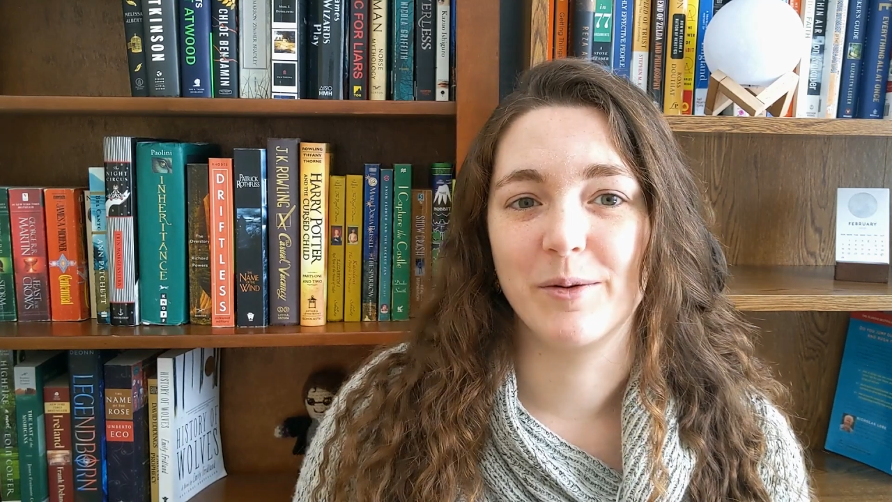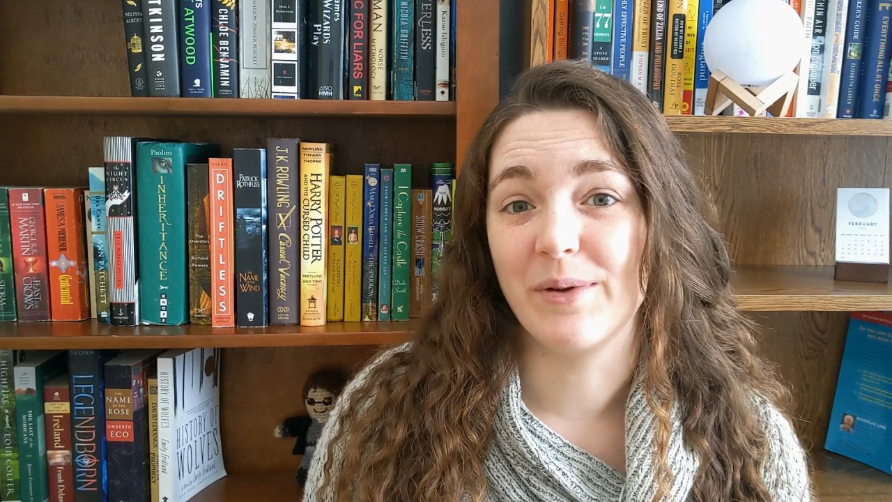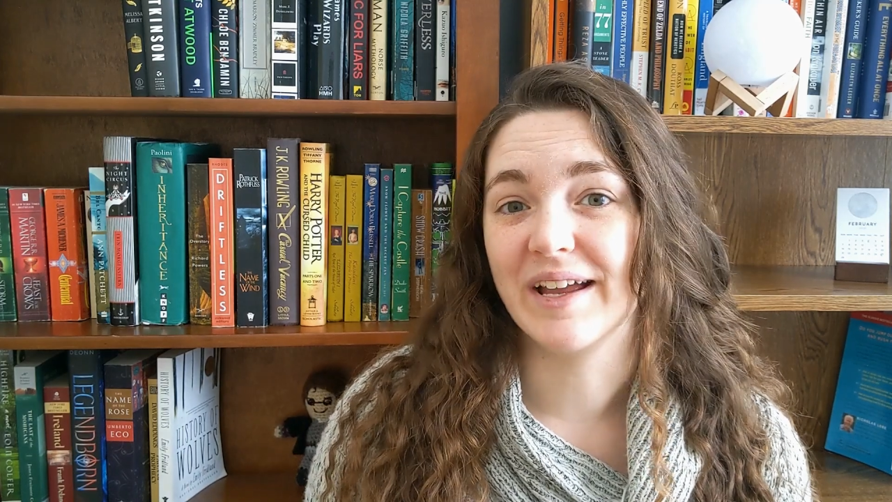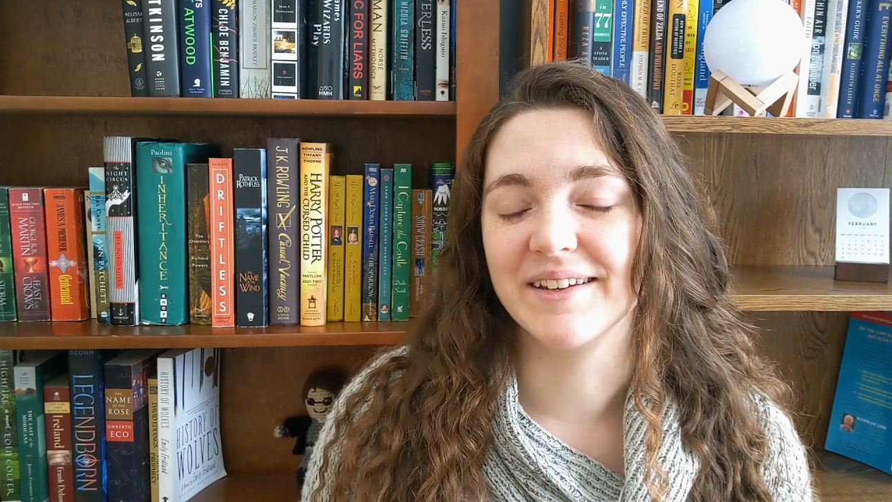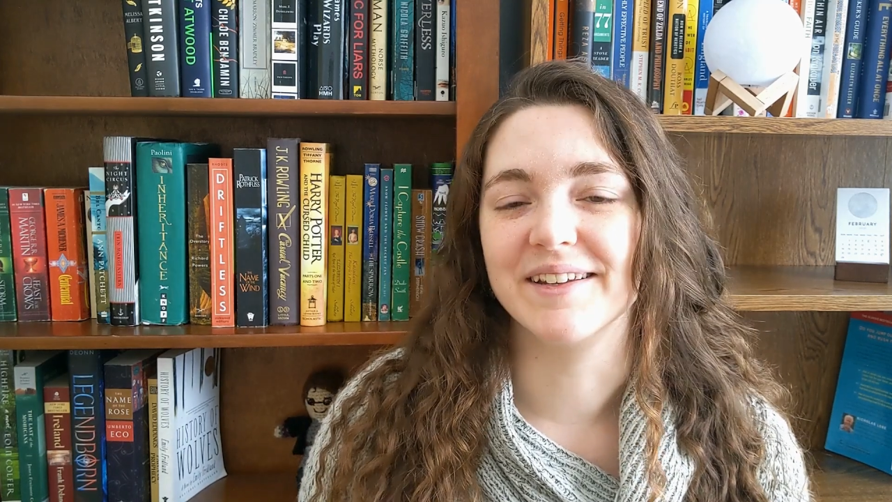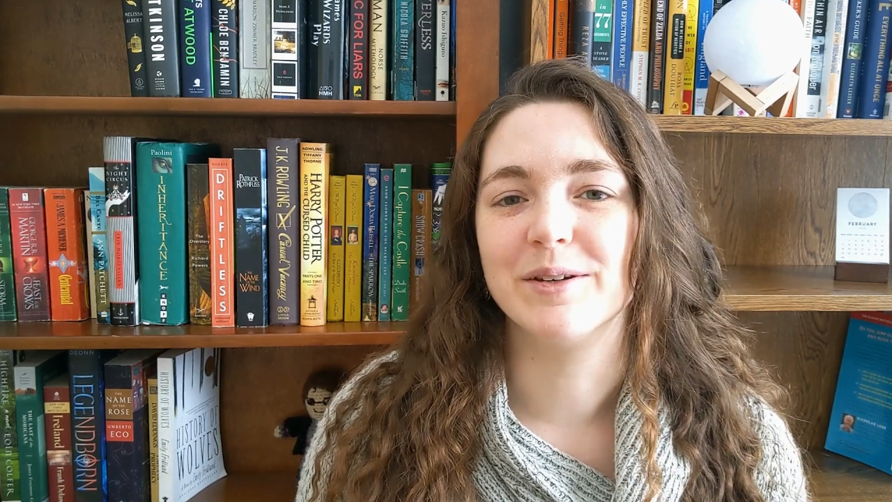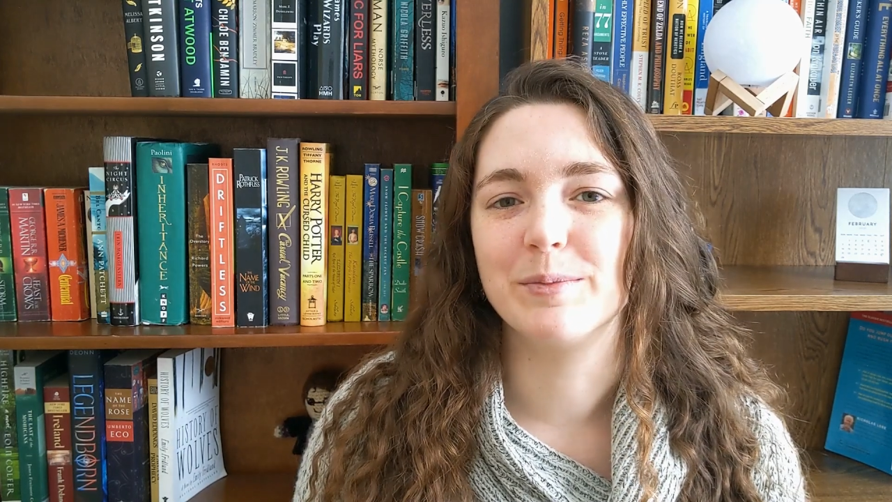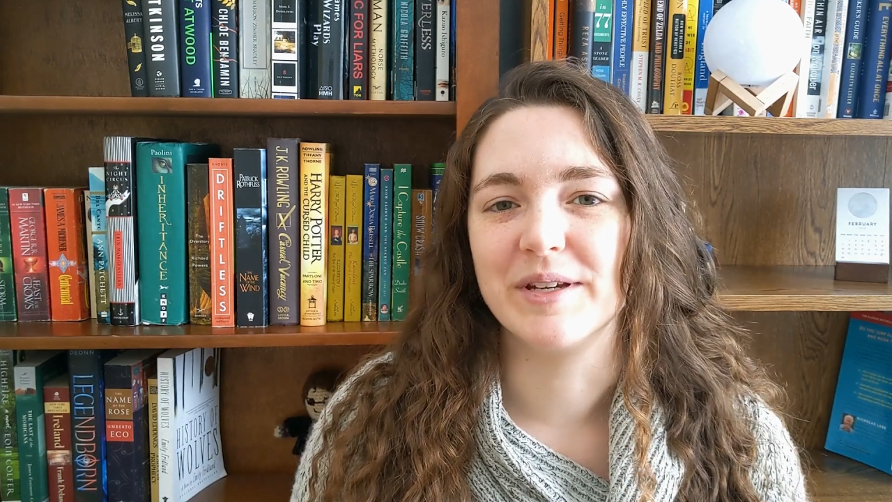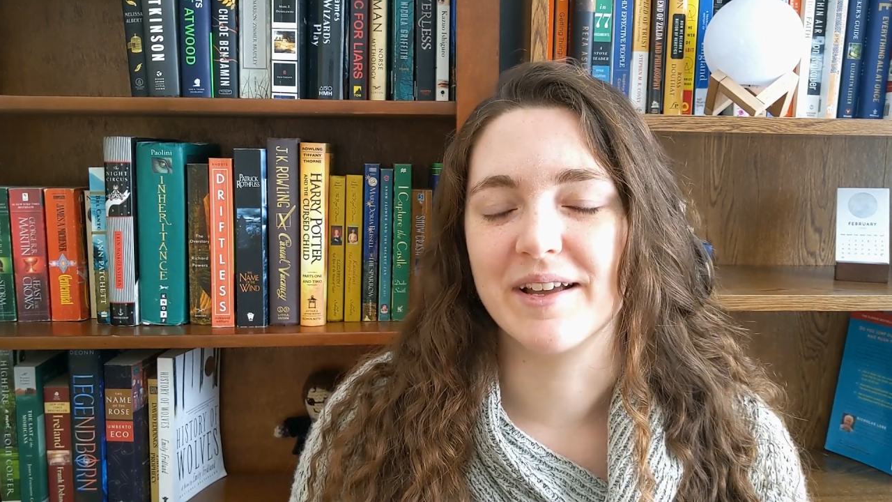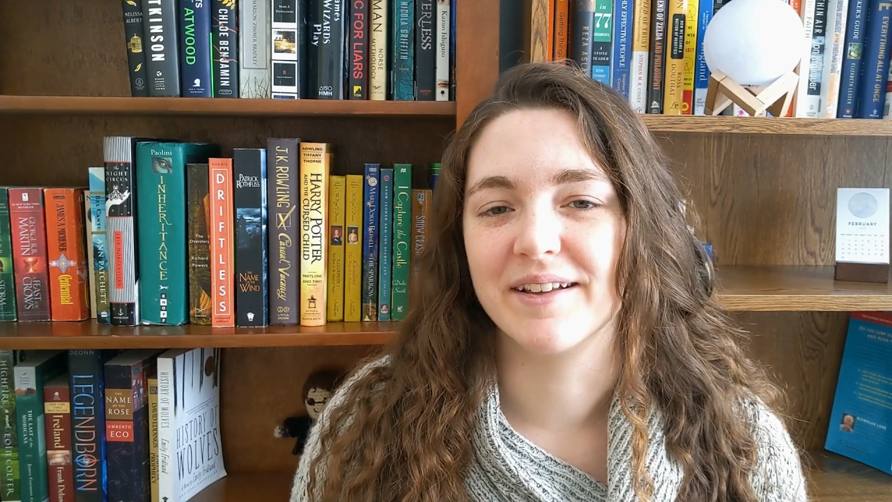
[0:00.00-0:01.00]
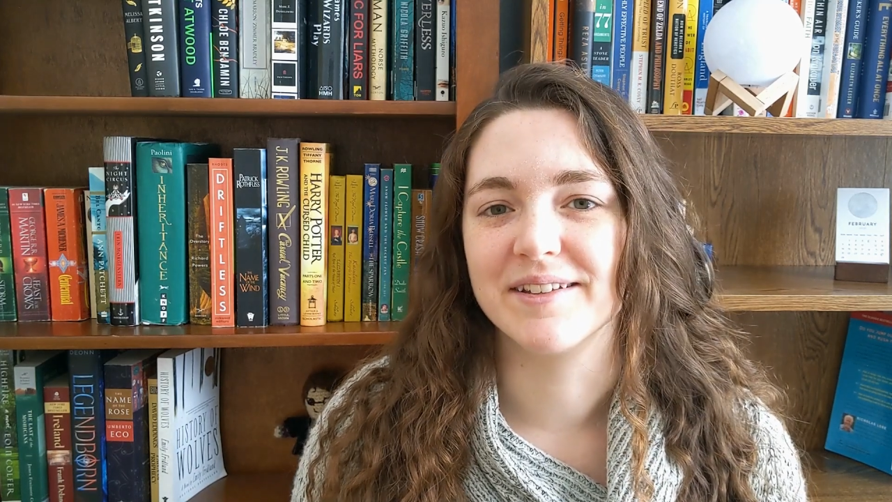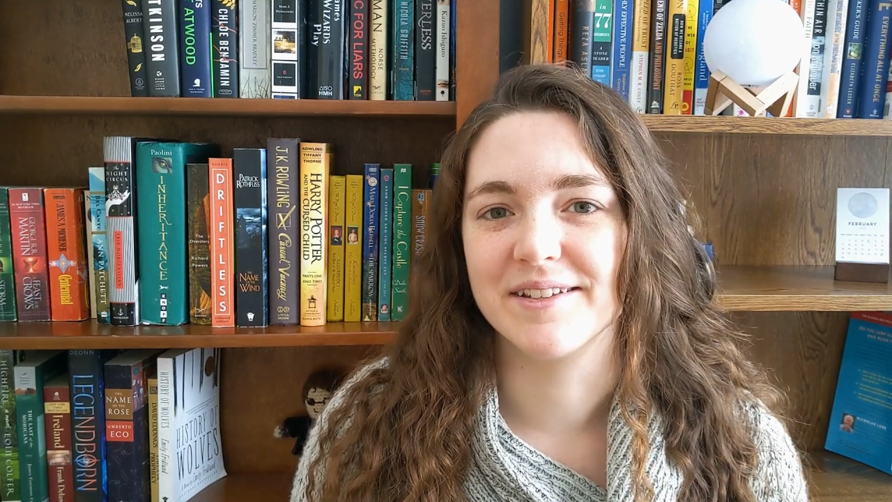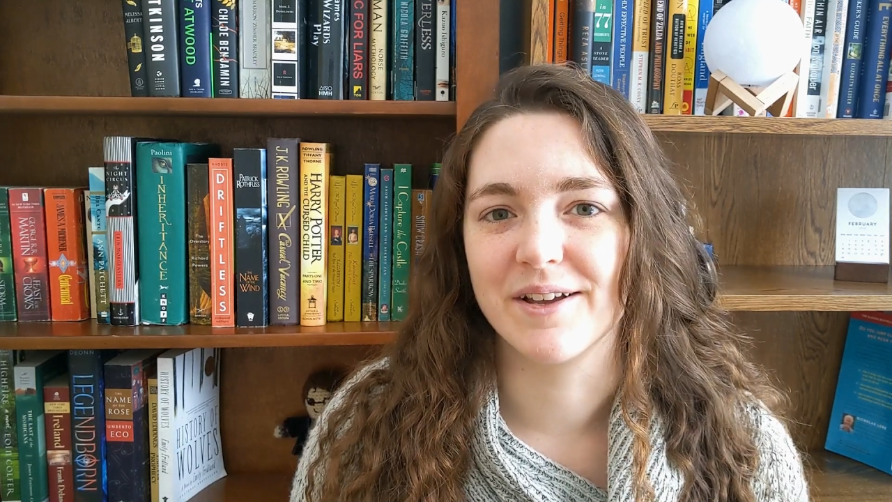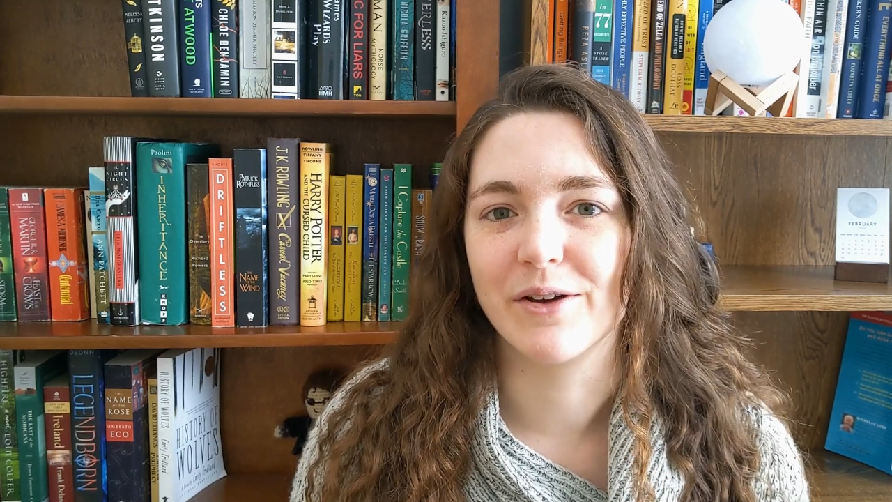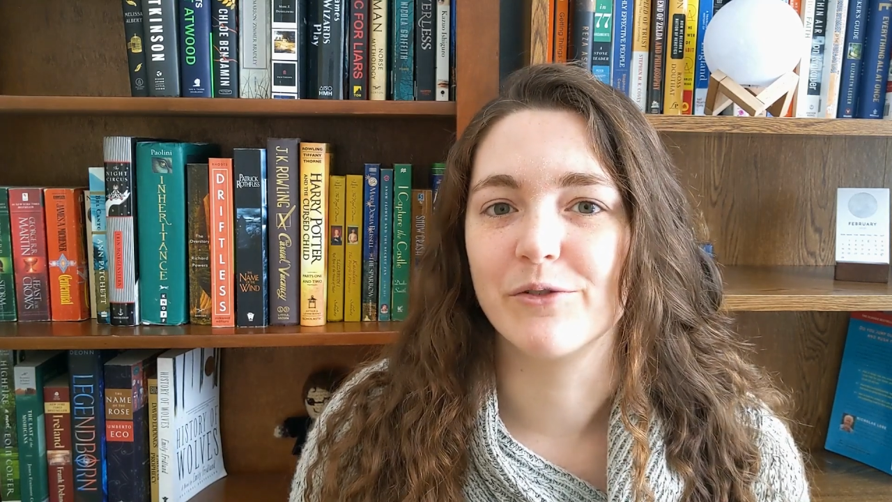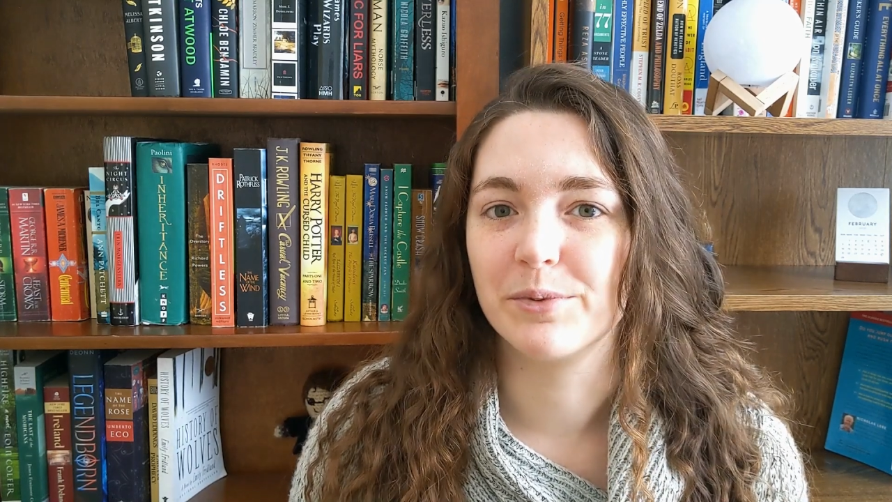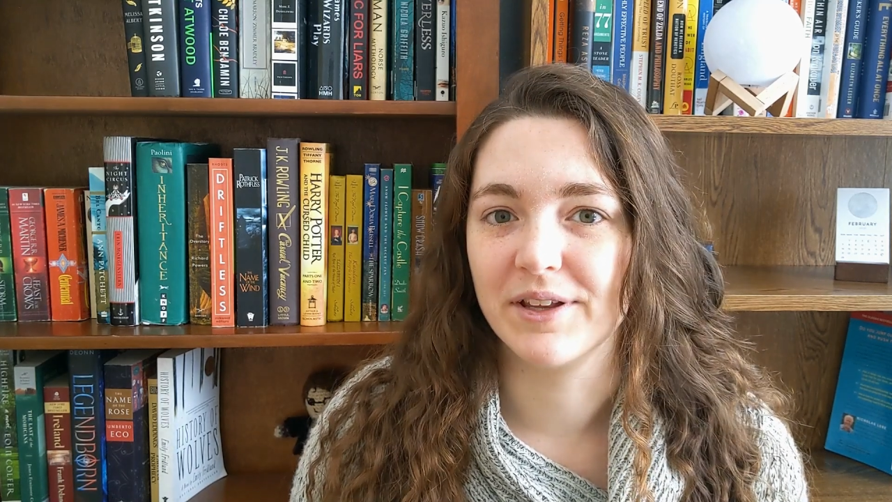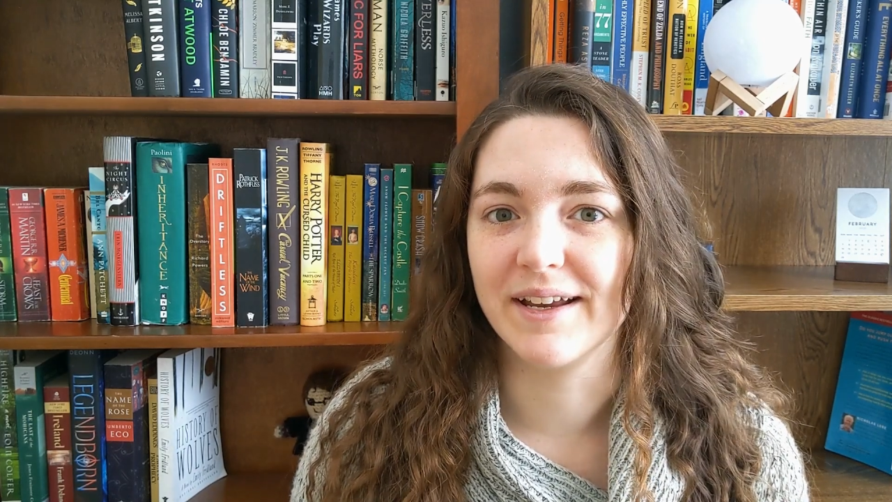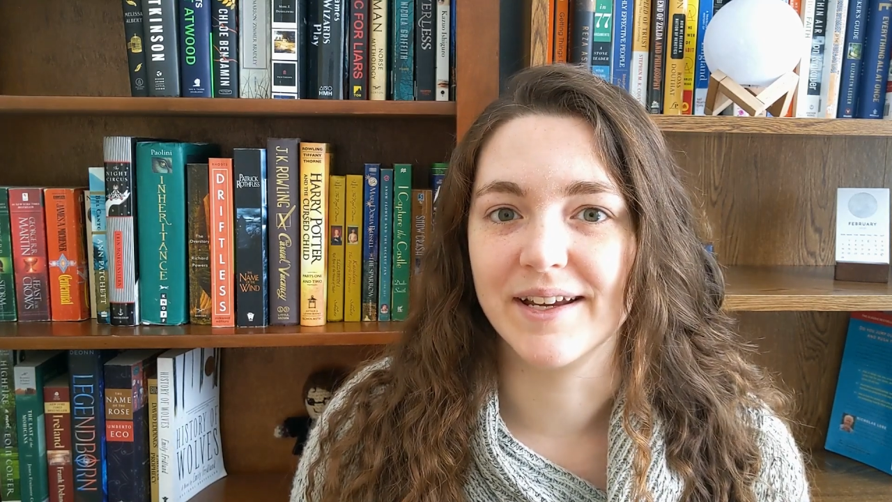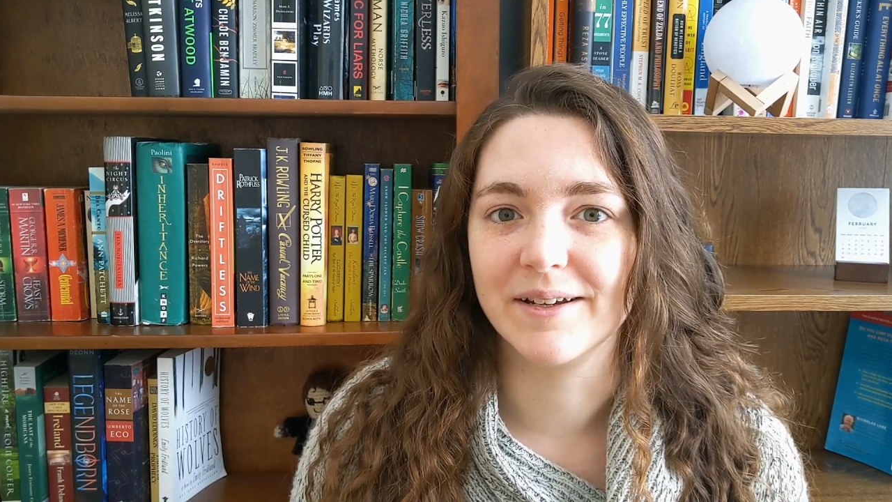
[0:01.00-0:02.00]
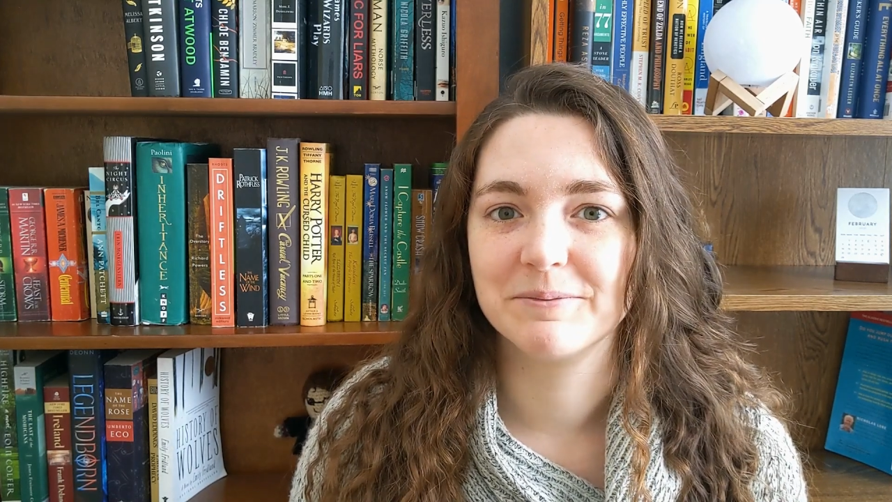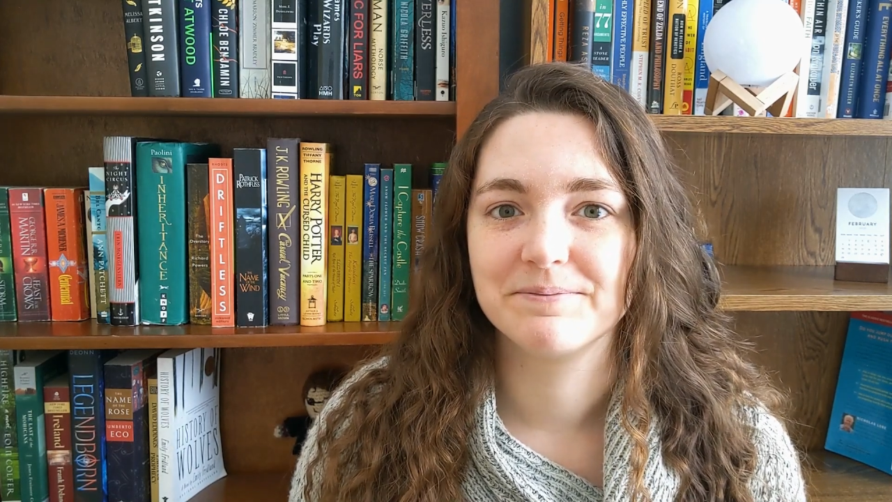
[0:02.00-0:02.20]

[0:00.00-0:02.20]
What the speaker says: abandoned because of plague.